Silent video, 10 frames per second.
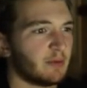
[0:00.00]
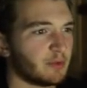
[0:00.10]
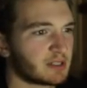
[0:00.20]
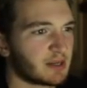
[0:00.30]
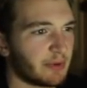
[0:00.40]

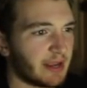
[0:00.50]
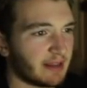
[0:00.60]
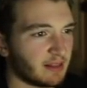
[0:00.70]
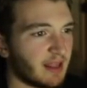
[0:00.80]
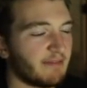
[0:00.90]
looks like we
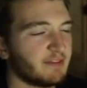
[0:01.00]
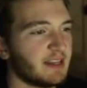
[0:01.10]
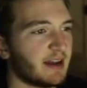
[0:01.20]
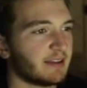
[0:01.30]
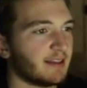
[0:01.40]
got
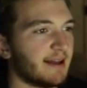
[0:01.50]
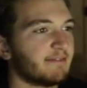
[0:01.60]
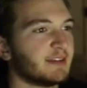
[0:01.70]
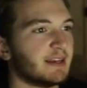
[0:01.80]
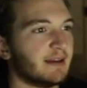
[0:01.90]
lefty on
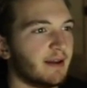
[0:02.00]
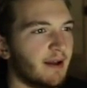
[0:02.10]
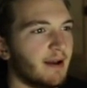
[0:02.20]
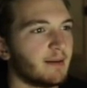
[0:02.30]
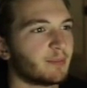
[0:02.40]
lefty.
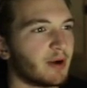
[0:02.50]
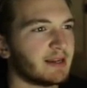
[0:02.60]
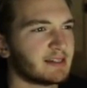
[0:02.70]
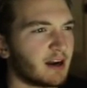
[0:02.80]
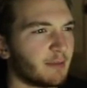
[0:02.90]

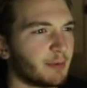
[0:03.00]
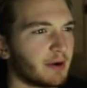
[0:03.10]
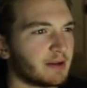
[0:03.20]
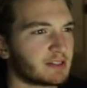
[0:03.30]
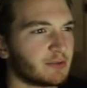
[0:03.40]
Bryce
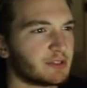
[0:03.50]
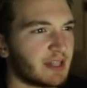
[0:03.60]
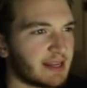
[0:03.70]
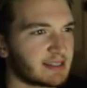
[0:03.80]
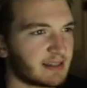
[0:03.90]
Harper, so
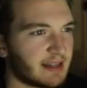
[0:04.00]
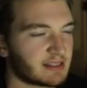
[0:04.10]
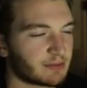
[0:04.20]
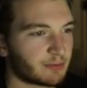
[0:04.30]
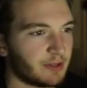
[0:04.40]
that's
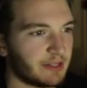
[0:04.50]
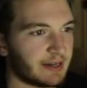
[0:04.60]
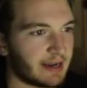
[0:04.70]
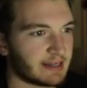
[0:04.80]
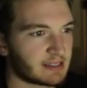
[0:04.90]
that's really
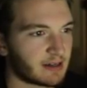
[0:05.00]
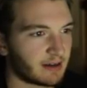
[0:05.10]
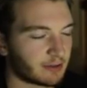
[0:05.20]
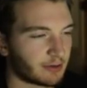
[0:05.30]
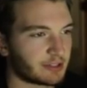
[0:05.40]
nice.
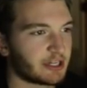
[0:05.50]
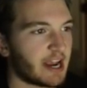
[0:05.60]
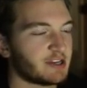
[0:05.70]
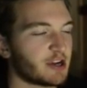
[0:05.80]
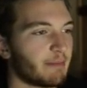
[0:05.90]
Gonna throw a
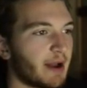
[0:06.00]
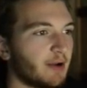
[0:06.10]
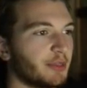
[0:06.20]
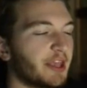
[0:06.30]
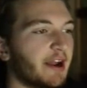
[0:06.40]
changeup
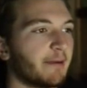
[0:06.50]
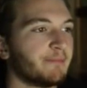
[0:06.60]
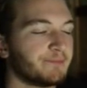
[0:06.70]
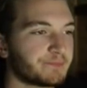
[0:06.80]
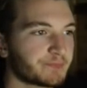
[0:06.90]
out
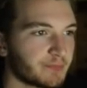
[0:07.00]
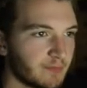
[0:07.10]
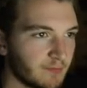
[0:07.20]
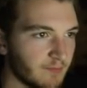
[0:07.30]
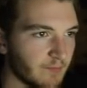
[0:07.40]
there.
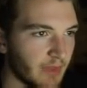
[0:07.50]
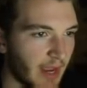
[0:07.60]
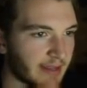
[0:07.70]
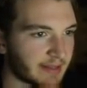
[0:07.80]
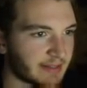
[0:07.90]

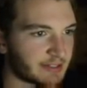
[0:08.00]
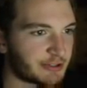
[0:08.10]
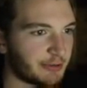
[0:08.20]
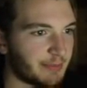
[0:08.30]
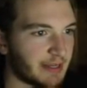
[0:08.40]
I think this
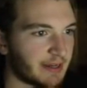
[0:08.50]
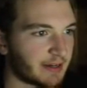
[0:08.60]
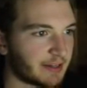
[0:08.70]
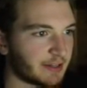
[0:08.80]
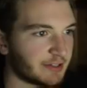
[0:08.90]
should be
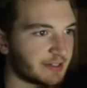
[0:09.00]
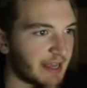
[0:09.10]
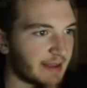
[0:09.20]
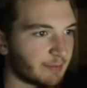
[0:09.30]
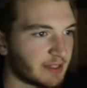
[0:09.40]
a good
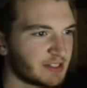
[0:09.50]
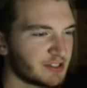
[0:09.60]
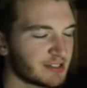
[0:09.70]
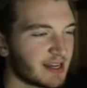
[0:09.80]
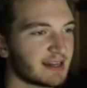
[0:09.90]
game. Let's
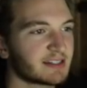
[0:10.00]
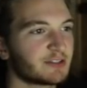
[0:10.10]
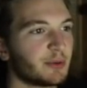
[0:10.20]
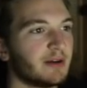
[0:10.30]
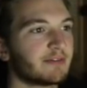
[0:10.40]
just toss a
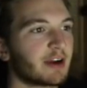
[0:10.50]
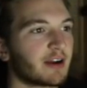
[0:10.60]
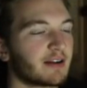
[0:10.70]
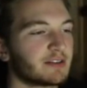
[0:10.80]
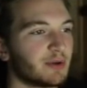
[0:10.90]
12
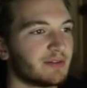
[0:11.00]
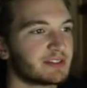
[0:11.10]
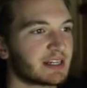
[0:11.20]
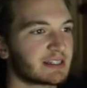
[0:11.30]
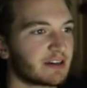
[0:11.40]
cur
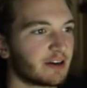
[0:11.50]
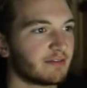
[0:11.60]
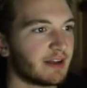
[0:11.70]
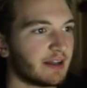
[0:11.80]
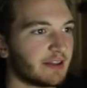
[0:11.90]
12 6
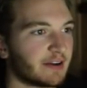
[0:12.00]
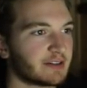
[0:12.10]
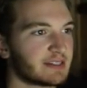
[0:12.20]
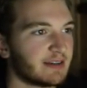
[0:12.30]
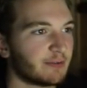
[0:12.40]
curve down there
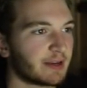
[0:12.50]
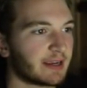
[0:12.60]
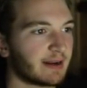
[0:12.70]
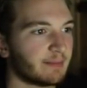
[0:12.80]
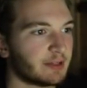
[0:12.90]
and see if we can
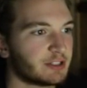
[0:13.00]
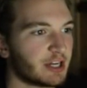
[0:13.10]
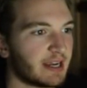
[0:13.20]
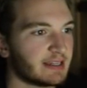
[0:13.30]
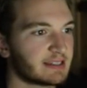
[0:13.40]
get him to
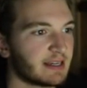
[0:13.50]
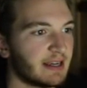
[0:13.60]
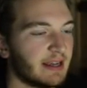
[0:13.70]
chase.